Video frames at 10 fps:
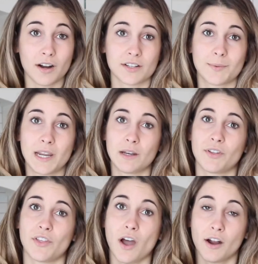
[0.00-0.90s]
are sweetened
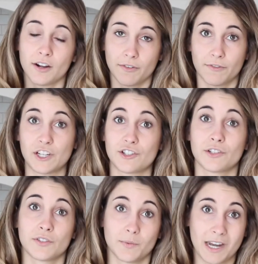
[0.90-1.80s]
with
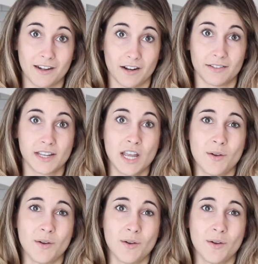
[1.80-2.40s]
artificial sweeteners.